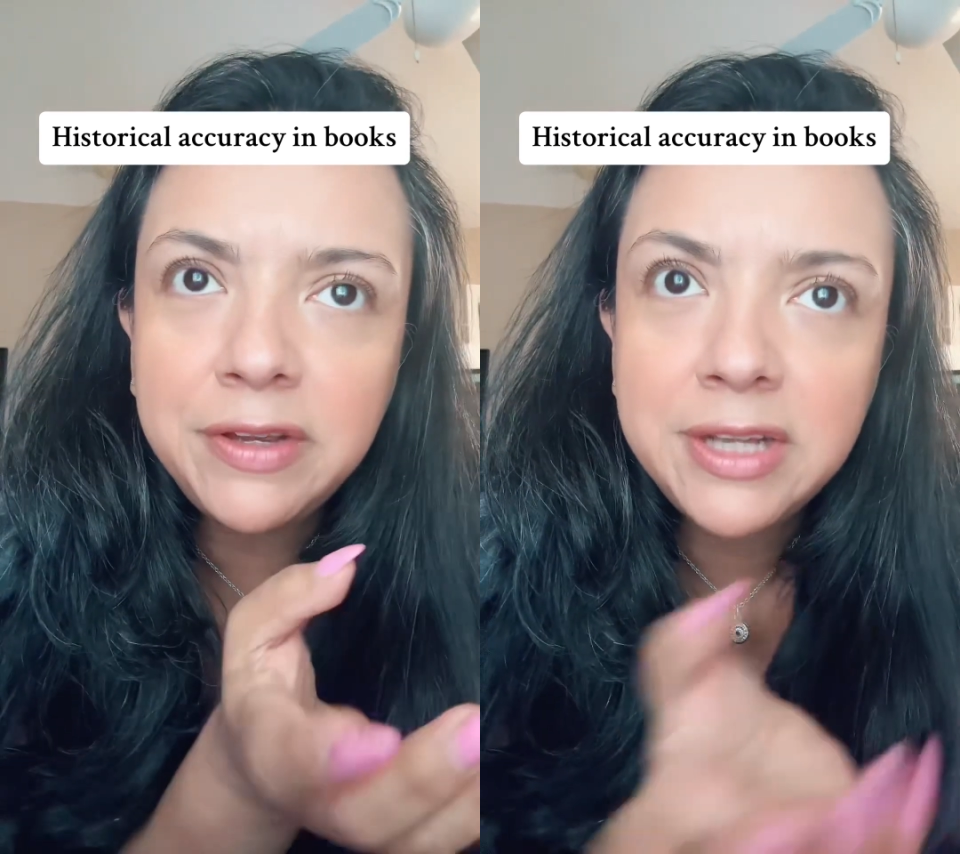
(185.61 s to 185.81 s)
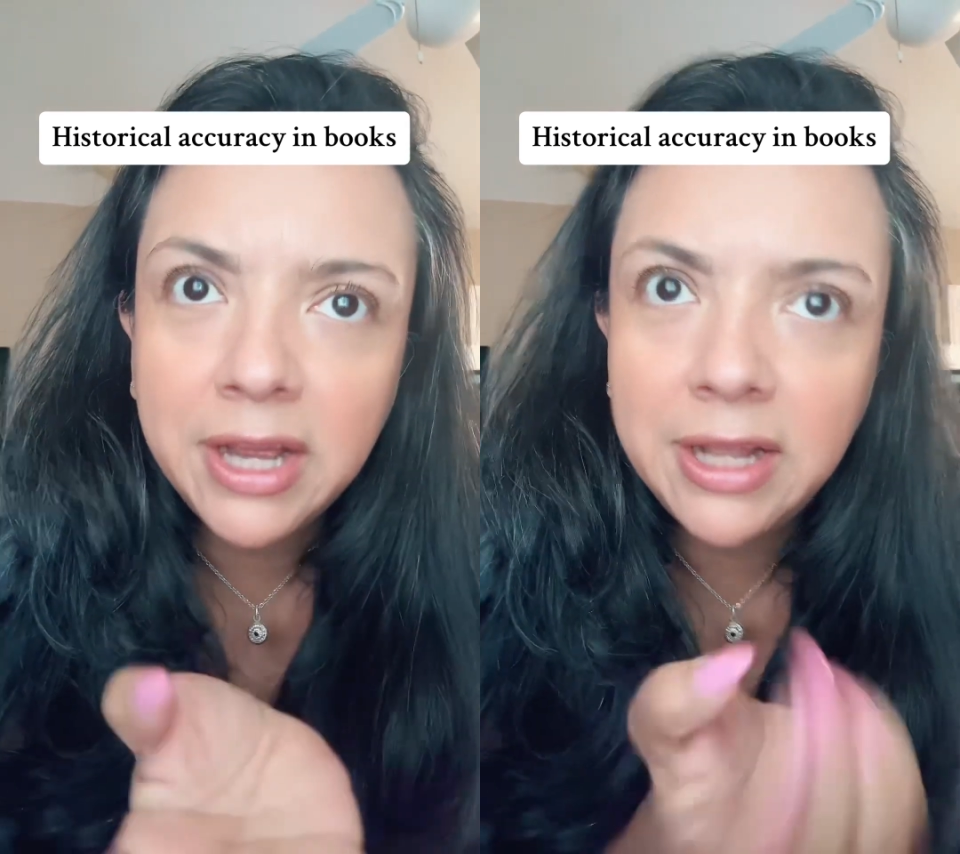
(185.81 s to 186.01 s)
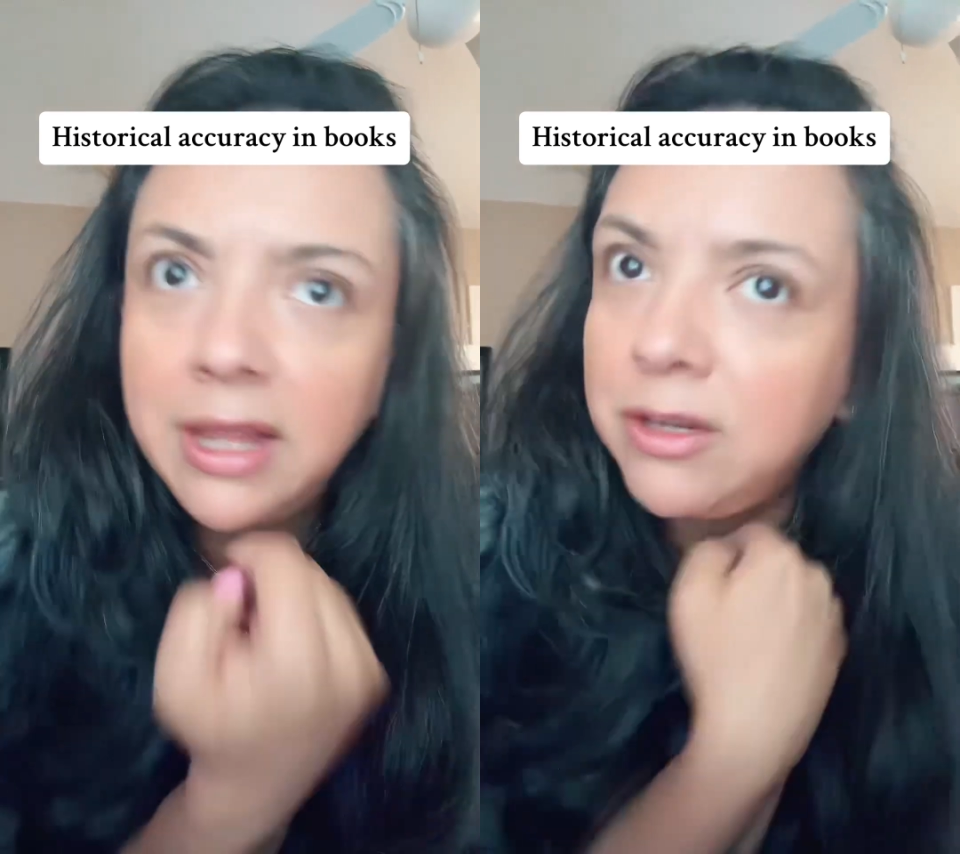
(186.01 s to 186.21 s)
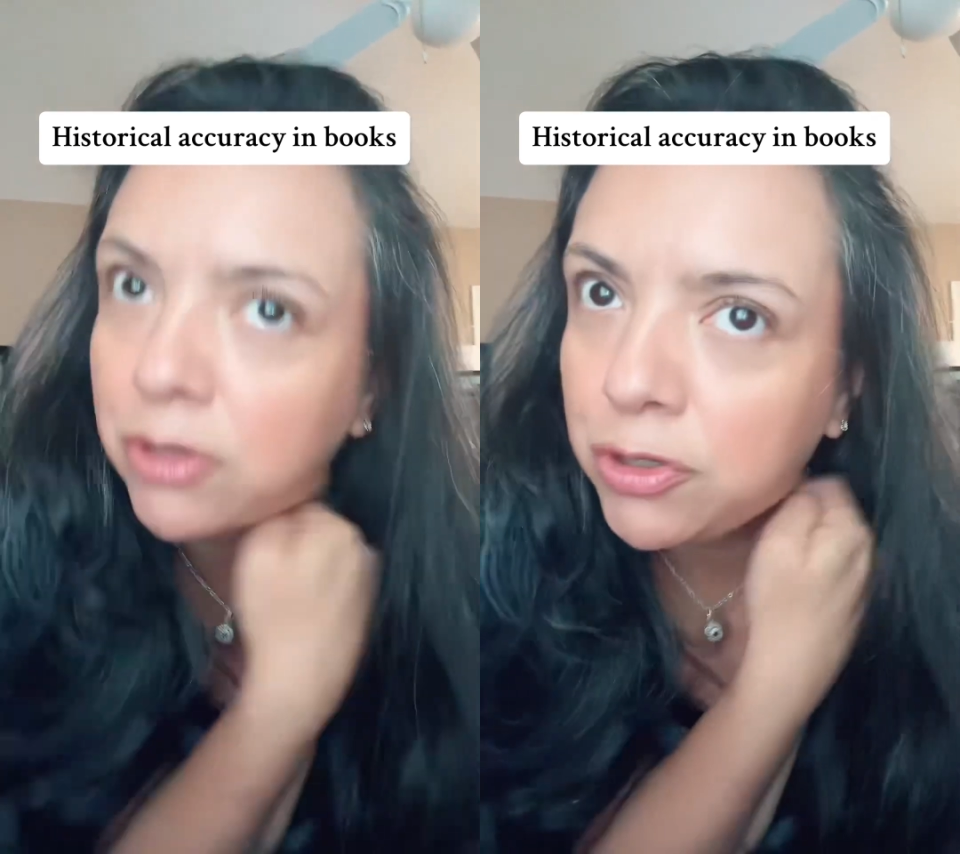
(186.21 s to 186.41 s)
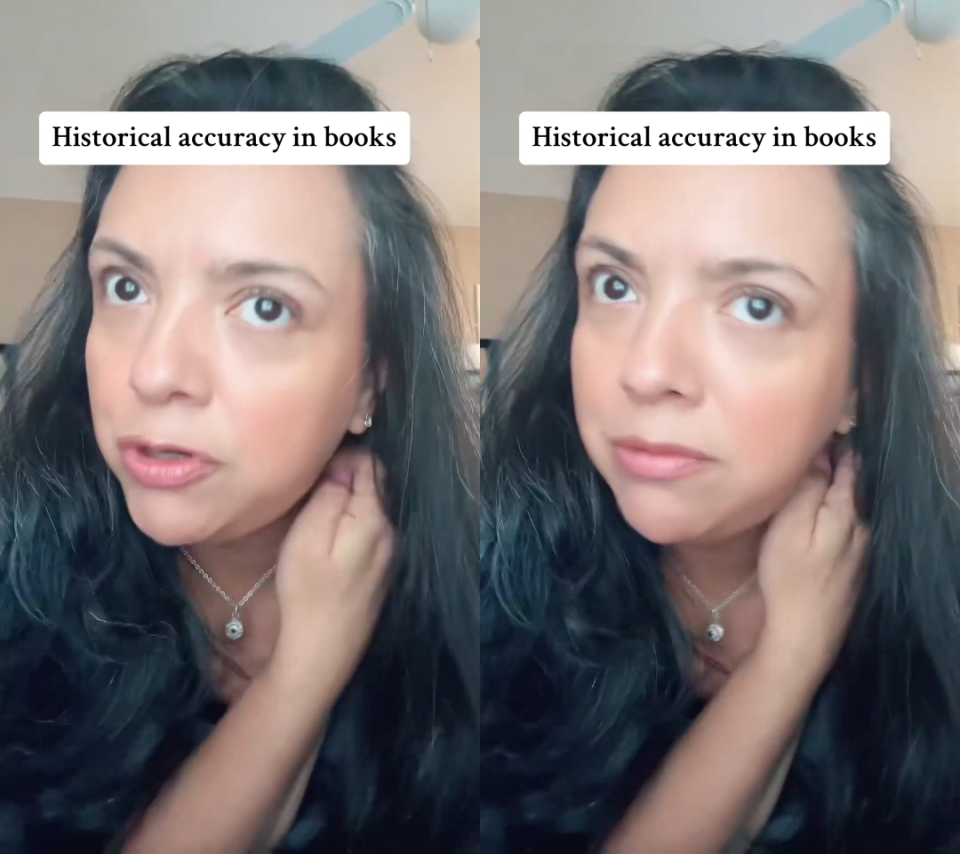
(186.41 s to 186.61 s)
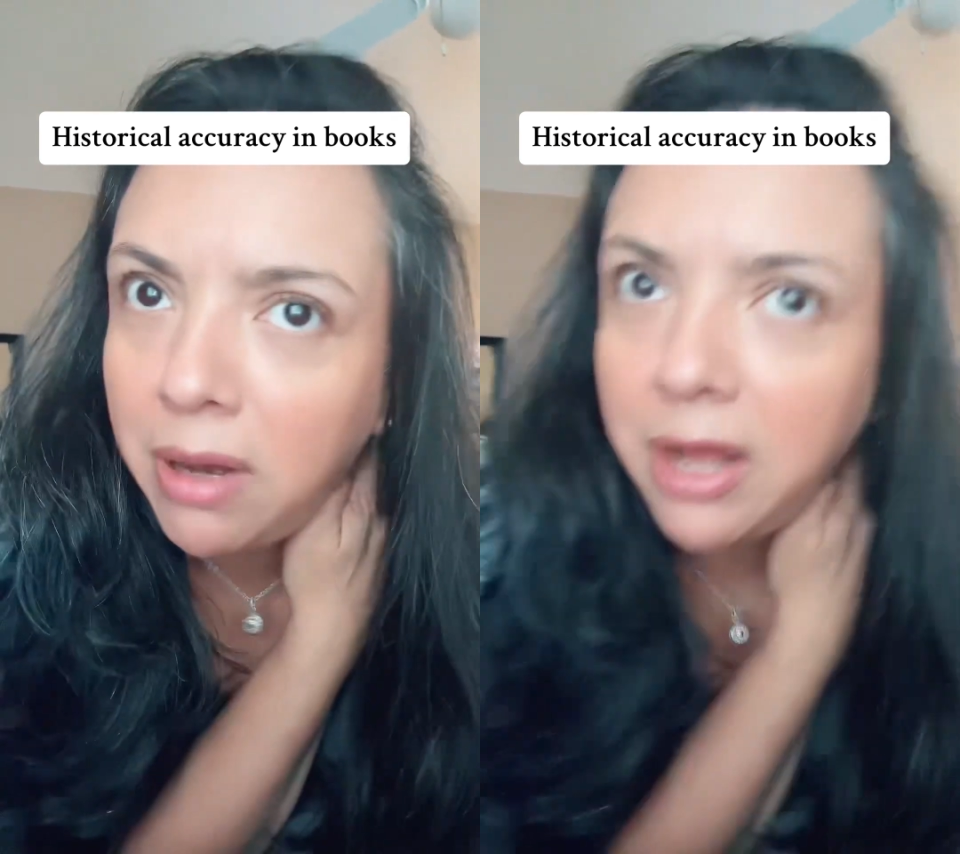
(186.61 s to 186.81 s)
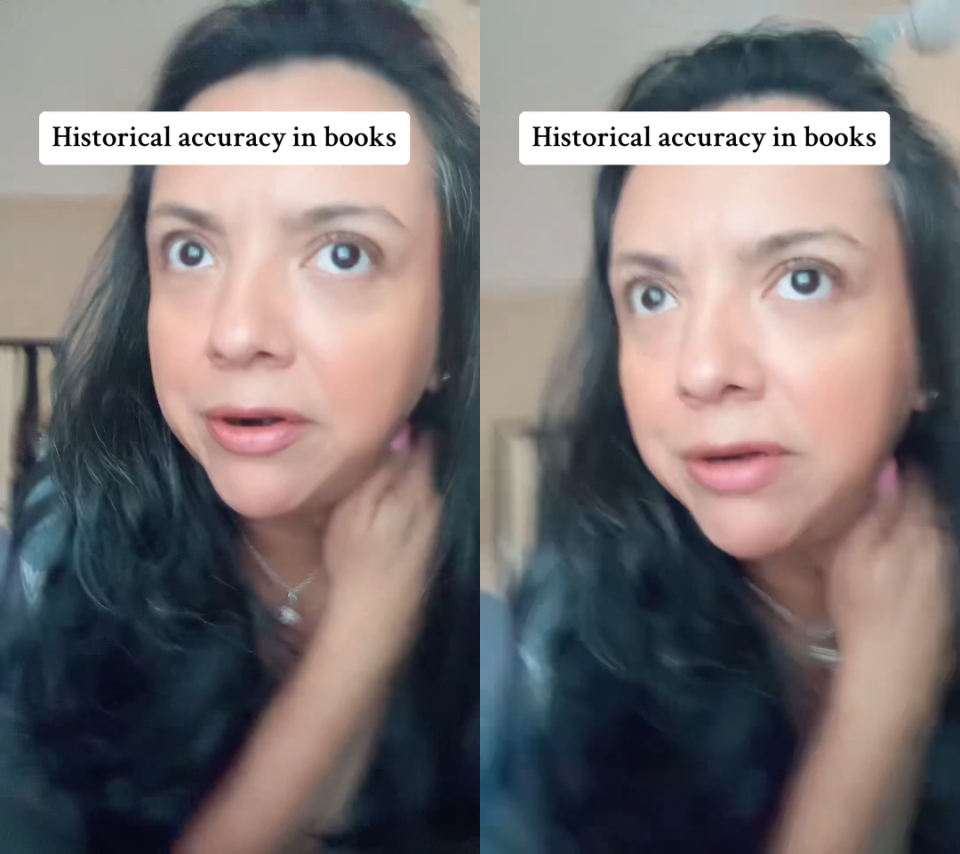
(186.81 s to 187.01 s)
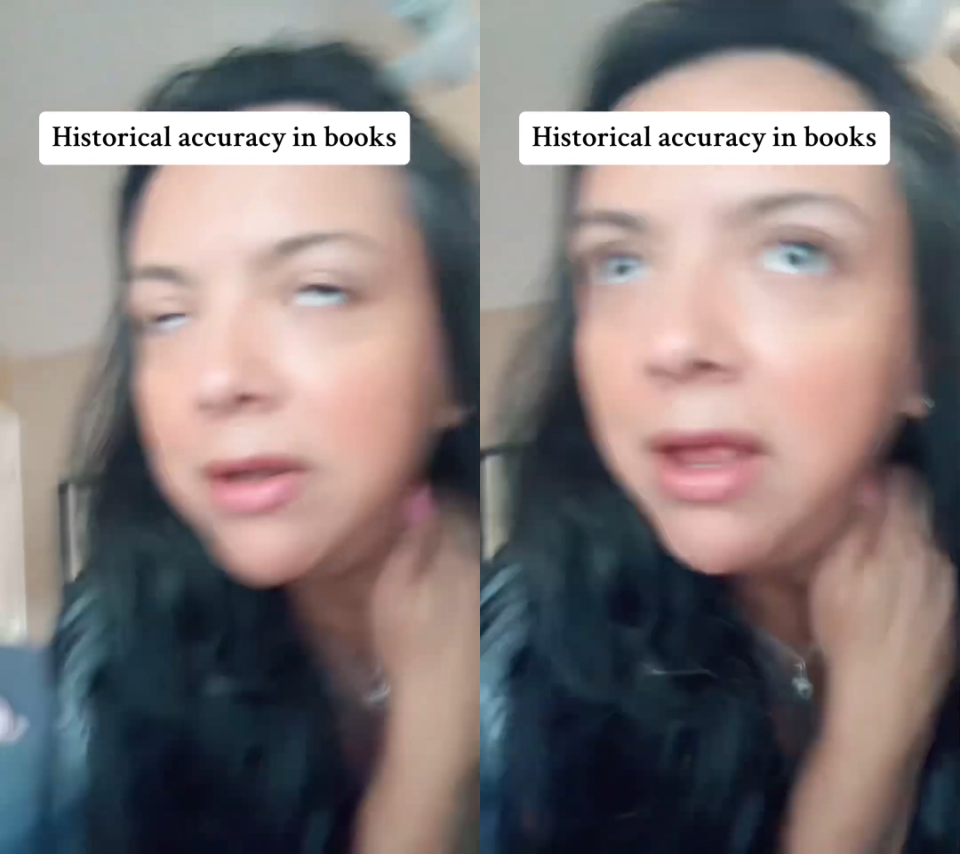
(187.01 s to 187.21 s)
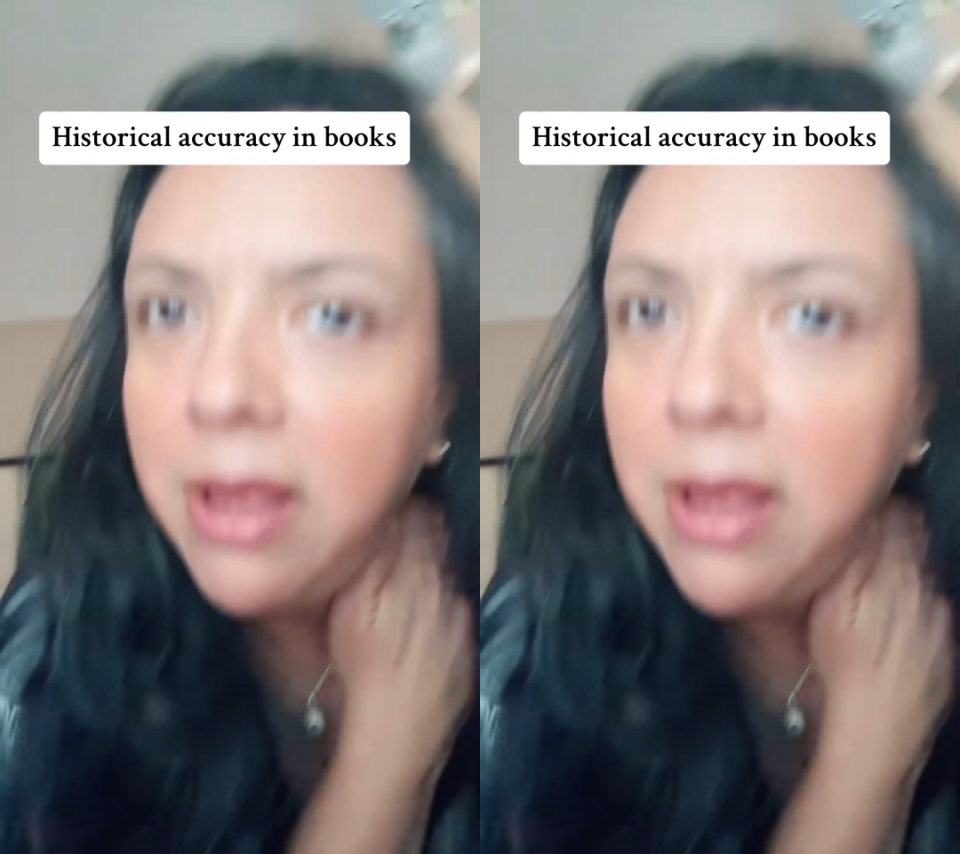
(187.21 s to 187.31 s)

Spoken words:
dialect or too modern